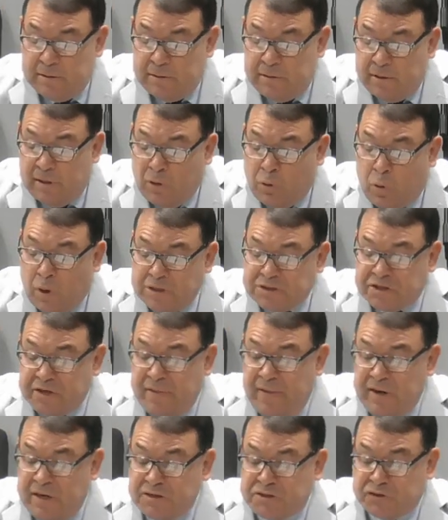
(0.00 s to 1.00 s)
A question
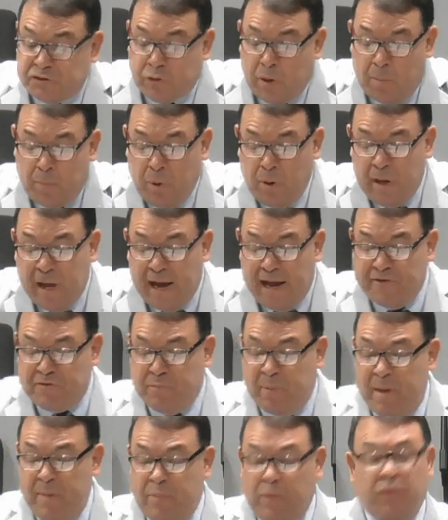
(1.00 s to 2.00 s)
that has troubled God's
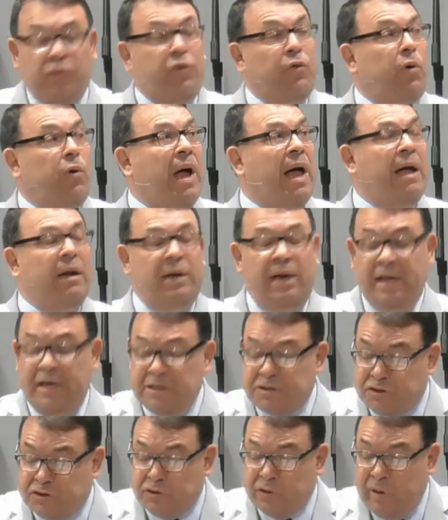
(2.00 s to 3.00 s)
people throughout
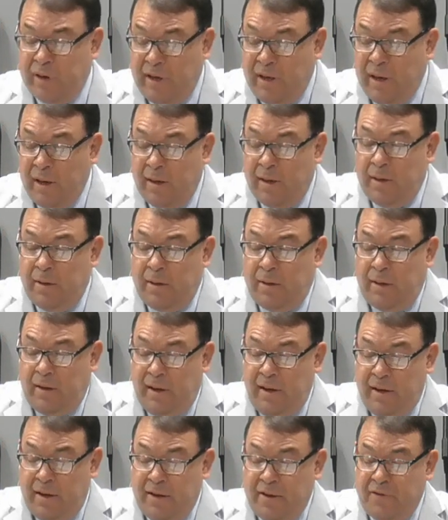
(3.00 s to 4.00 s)
history
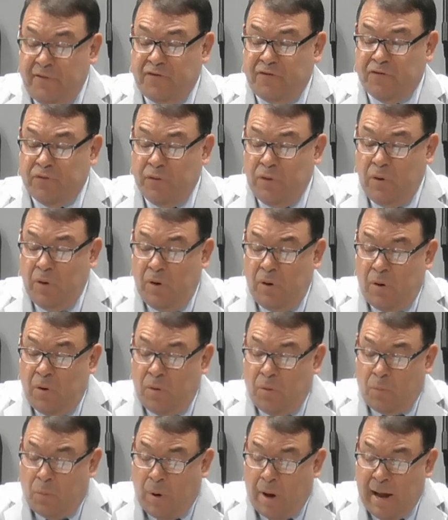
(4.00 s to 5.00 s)
is
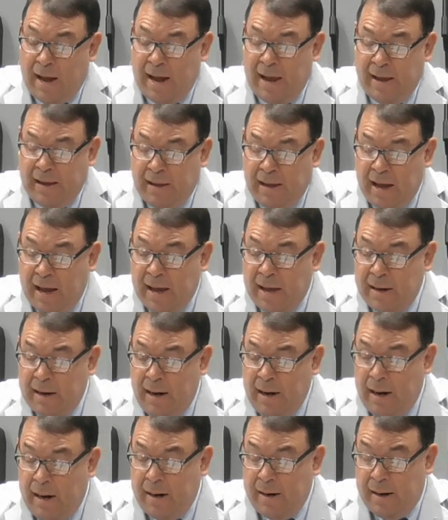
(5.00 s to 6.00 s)
why
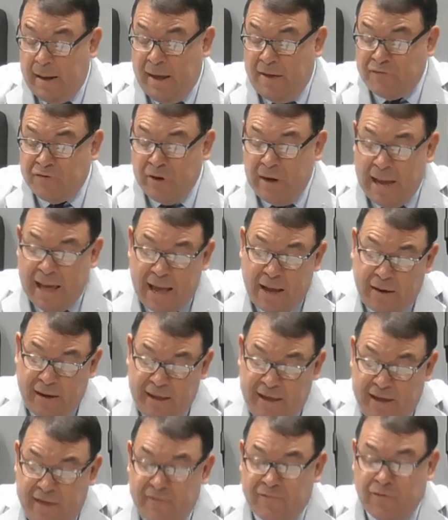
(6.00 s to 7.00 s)
God has allowed
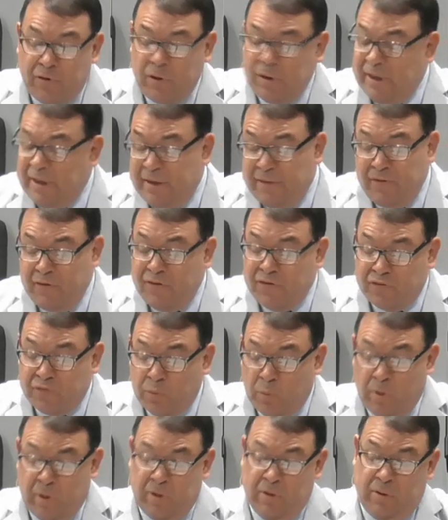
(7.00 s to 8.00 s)
evil in this
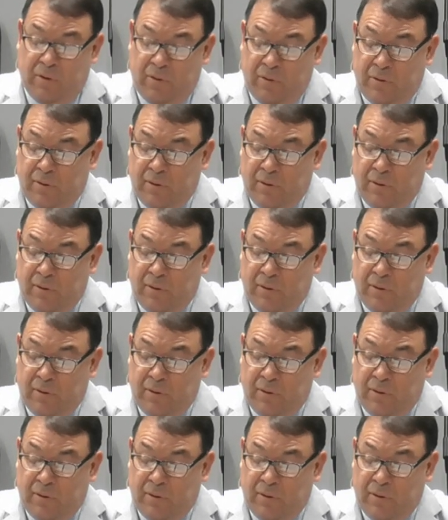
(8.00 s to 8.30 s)
world.